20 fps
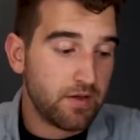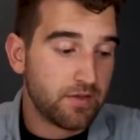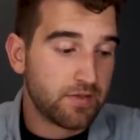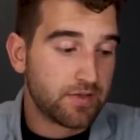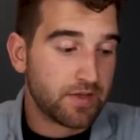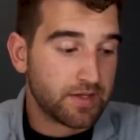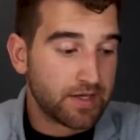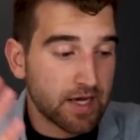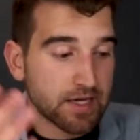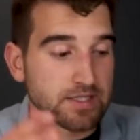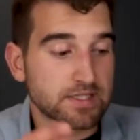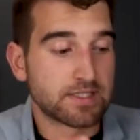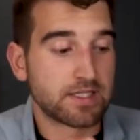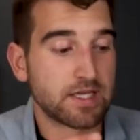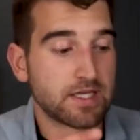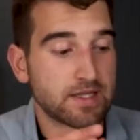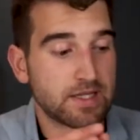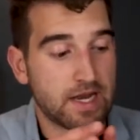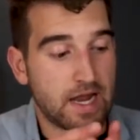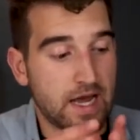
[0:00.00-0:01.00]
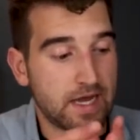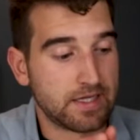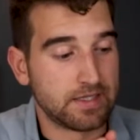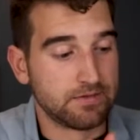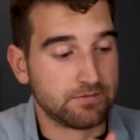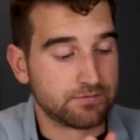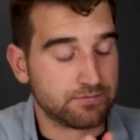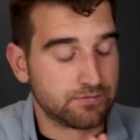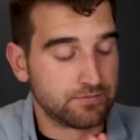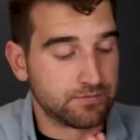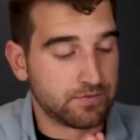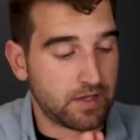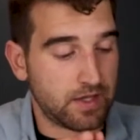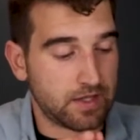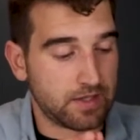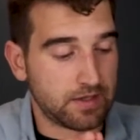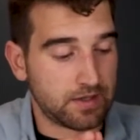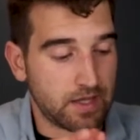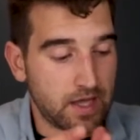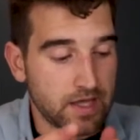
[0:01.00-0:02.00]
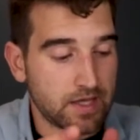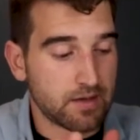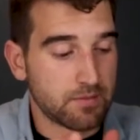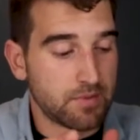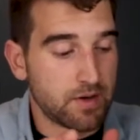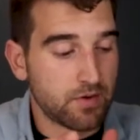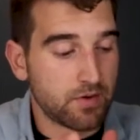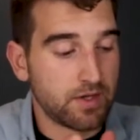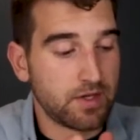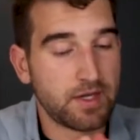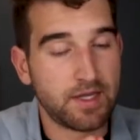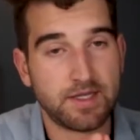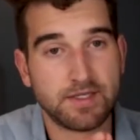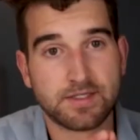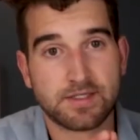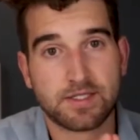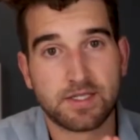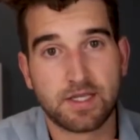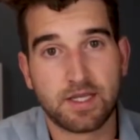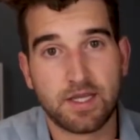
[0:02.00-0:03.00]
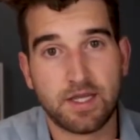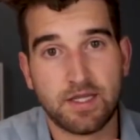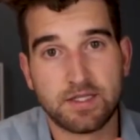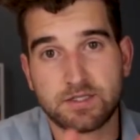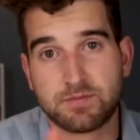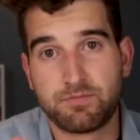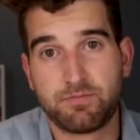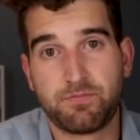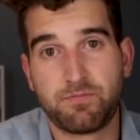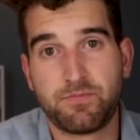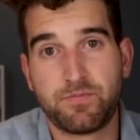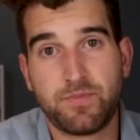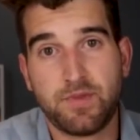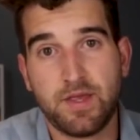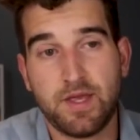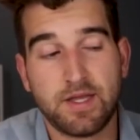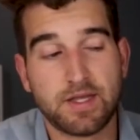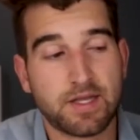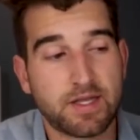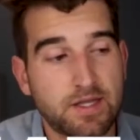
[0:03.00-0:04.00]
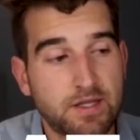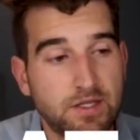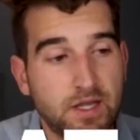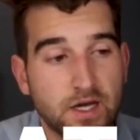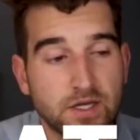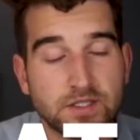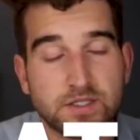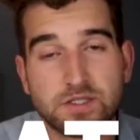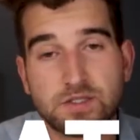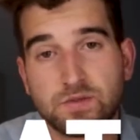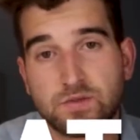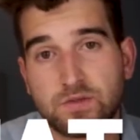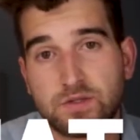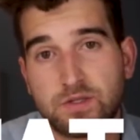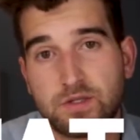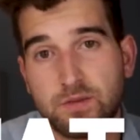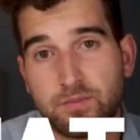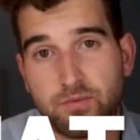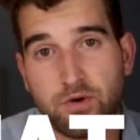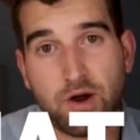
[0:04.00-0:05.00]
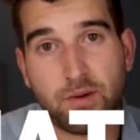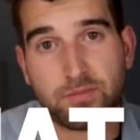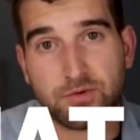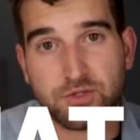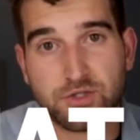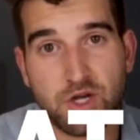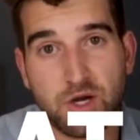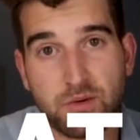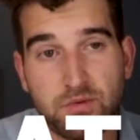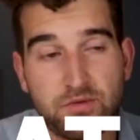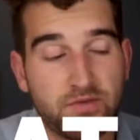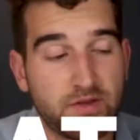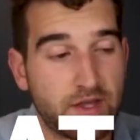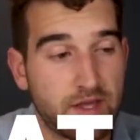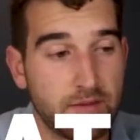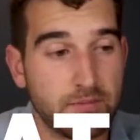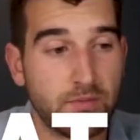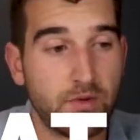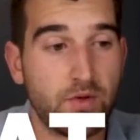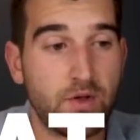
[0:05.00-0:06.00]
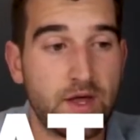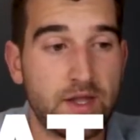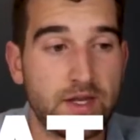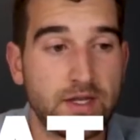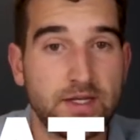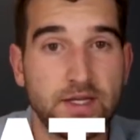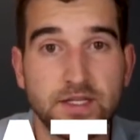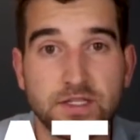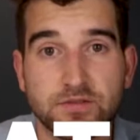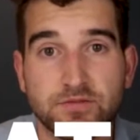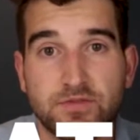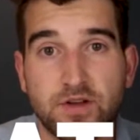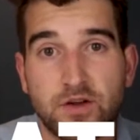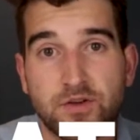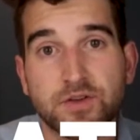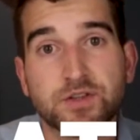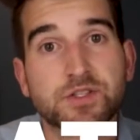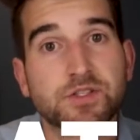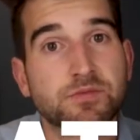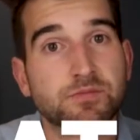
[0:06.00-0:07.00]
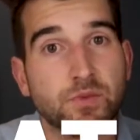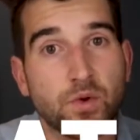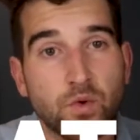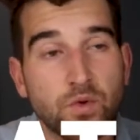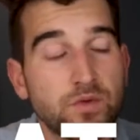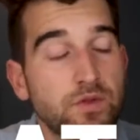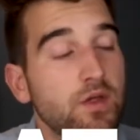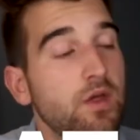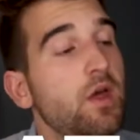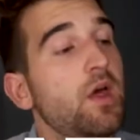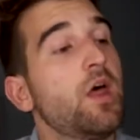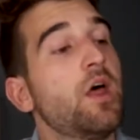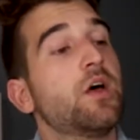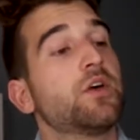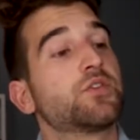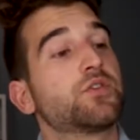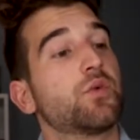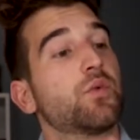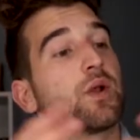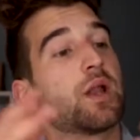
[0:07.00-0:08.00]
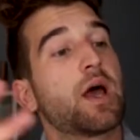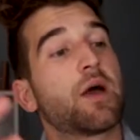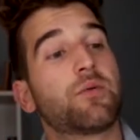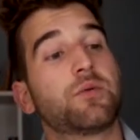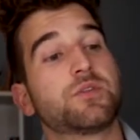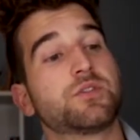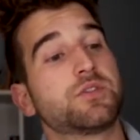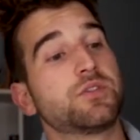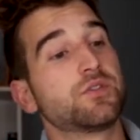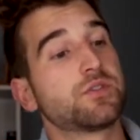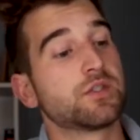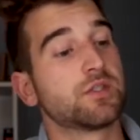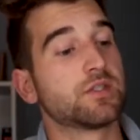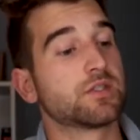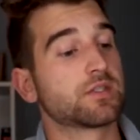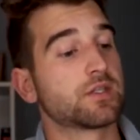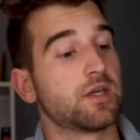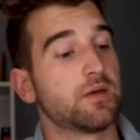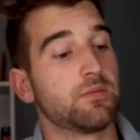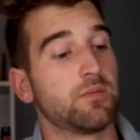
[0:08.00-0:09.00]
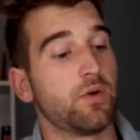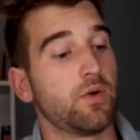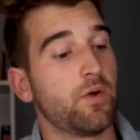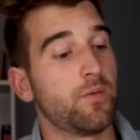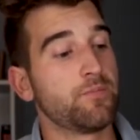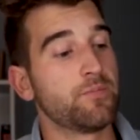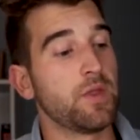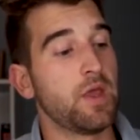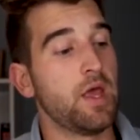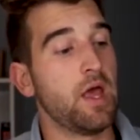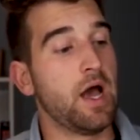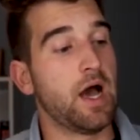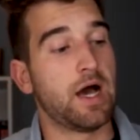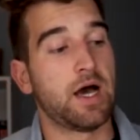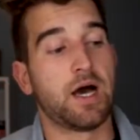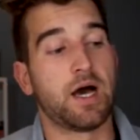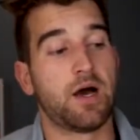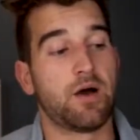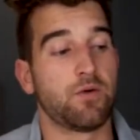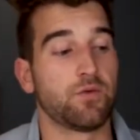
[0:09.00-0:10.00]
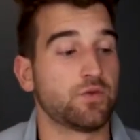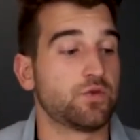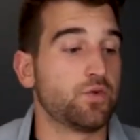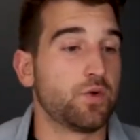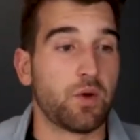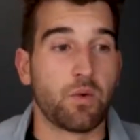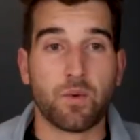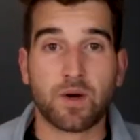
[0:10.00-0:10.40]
The next thing that I like about it is it does the proper job of a gimbal and it is very smooth. So when I was using this gimbal, doing